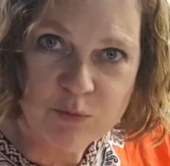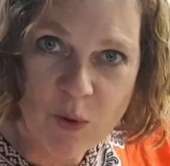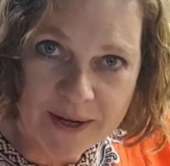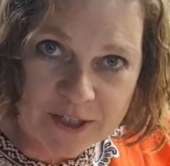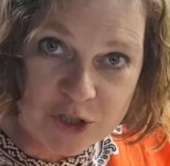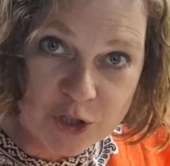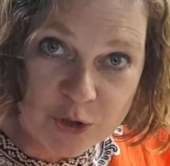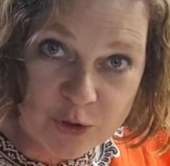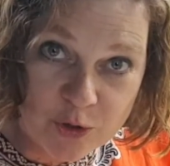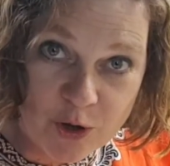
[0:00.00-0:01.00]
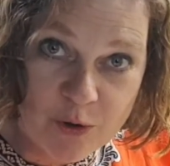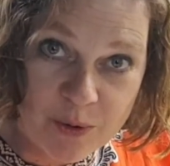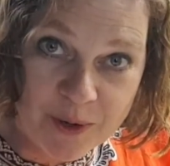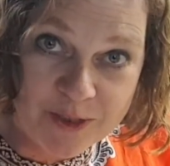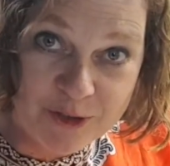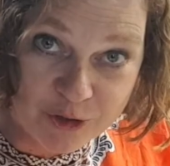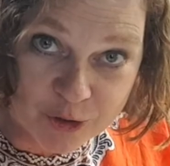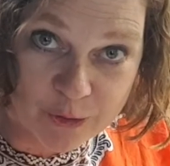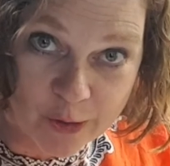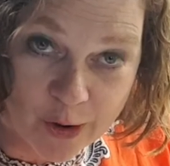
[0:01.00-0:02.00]
1 and 2 with
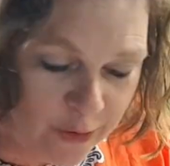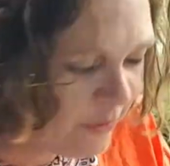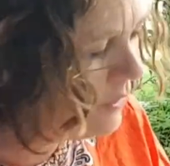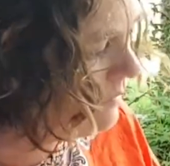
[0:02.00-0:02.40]
Churro?